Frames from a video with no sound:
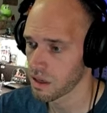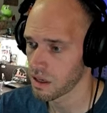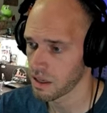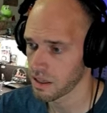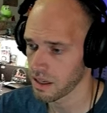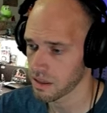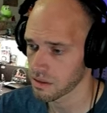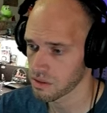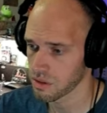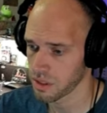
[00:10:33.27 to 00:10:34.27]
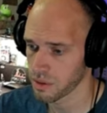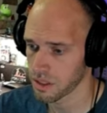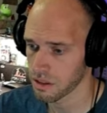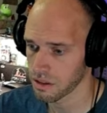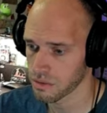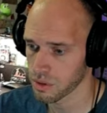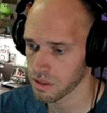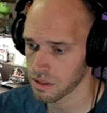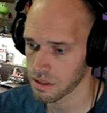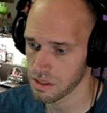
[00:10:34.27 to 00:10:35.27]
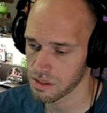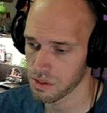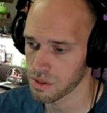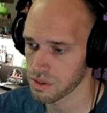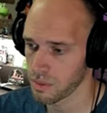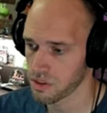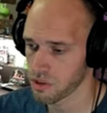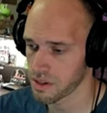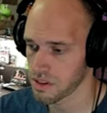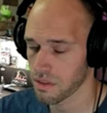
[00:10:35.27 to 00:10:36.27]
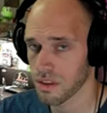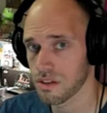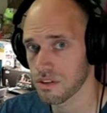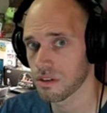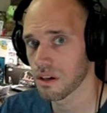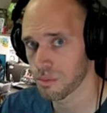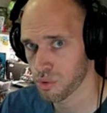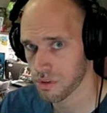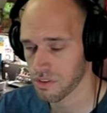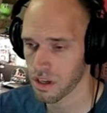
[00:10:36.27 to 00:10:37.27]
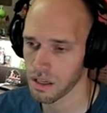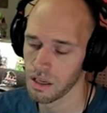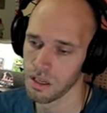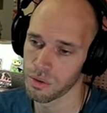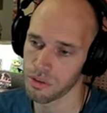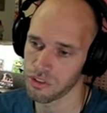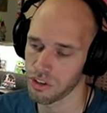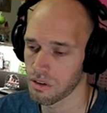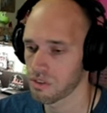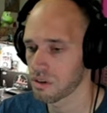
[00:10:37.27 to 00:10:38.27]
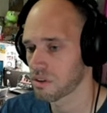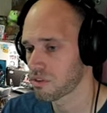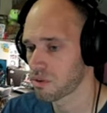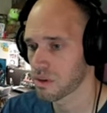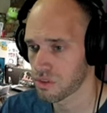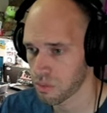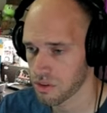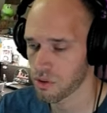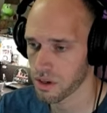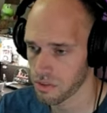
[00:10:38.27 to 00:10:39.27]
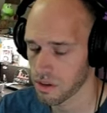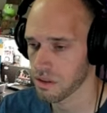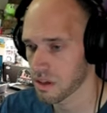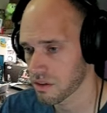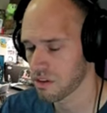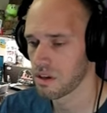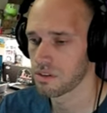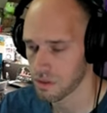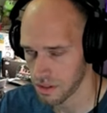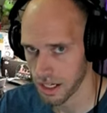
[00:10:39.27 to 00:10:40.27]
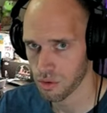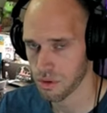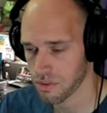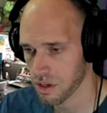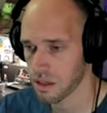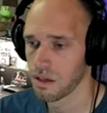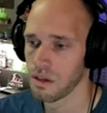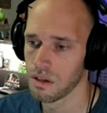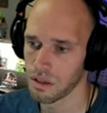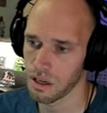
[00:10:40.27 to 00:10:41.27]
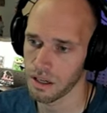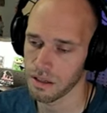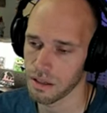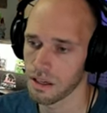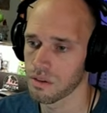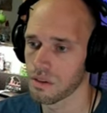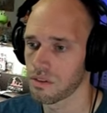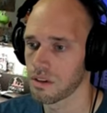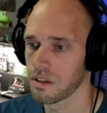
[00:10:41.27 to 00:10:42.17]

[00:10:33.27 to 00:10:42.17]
Uh, yeah, so anyway, Gardevoir is doing some interesting things to the upward side, whereas Charizard is doing some interesting things to the downward side. All right, now let's